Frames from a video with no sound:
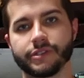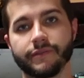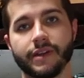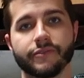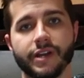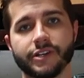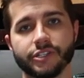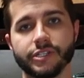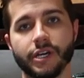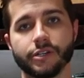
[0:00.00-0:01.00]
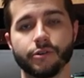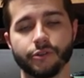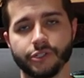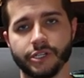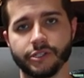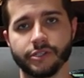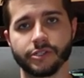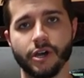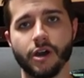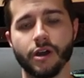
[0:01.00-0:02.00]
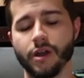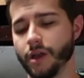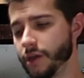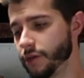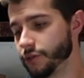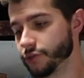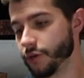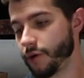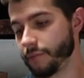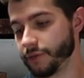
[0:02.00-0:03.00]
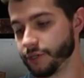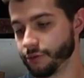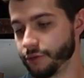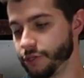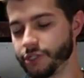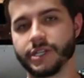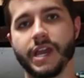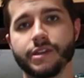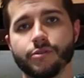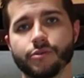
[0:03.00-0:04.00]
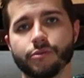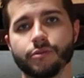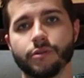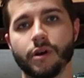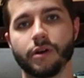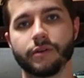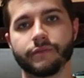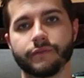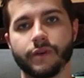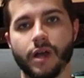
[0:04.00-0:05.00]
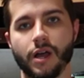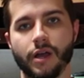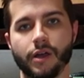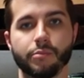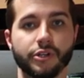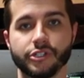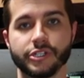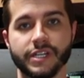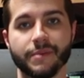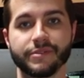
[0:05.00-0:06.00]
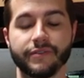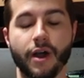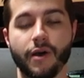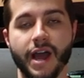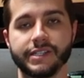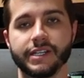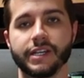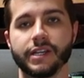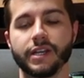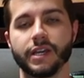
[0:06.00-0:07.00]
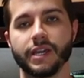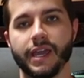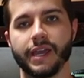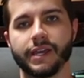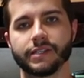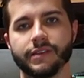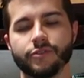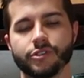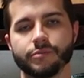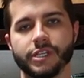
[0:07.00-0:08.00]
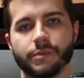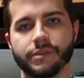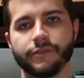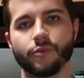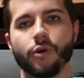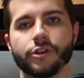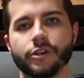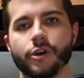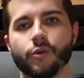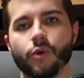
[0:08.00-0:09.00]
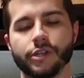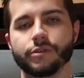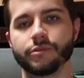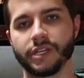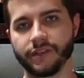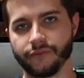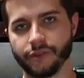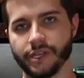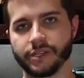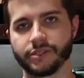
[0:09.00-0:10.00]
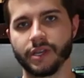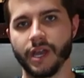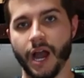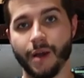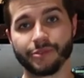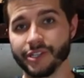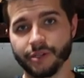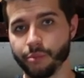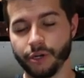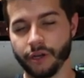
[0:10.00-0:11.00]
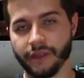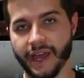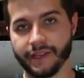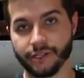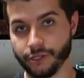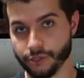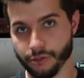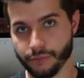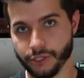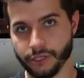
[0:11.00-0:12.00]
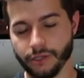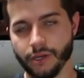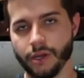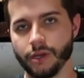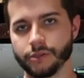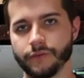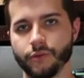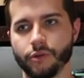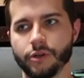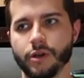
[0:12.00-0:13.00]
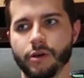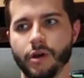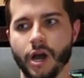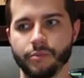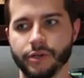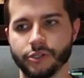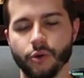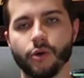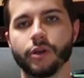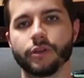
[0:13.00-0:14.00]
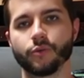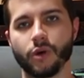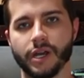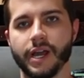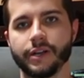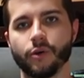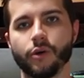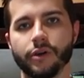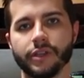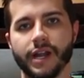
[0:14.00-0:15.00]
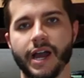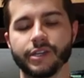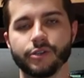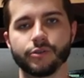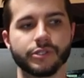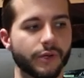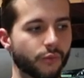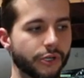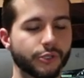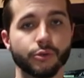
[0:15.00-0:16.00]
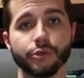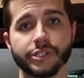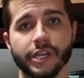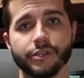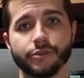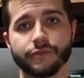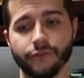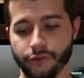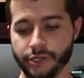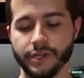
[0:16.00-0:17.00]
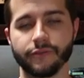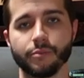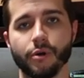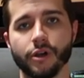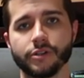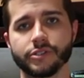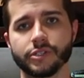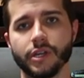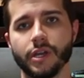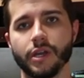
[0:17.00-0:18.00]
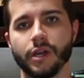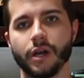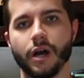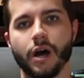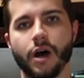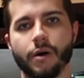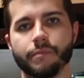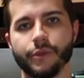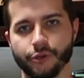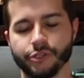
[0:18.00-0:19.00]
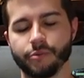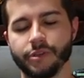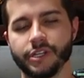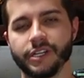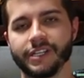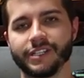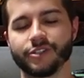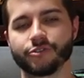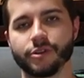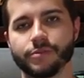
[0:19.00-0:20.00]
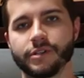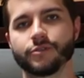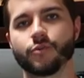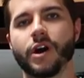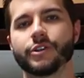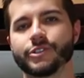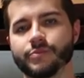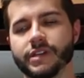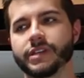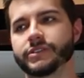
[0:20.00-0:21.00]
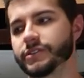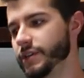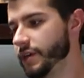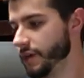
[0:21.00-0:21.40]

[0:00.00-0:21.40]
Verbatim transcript: is I've never actually done an oil change on this car, so I'm going to sort of just take you through a, uh, a bunch of steps of how I did it and give you some tips. If you want to know what you need for this, I'm just going to put all that in the description. So if you want to know how much oil and what kind of oil that I used and what tools I used for the different parts, um, those are going to be the, in the description as well, just because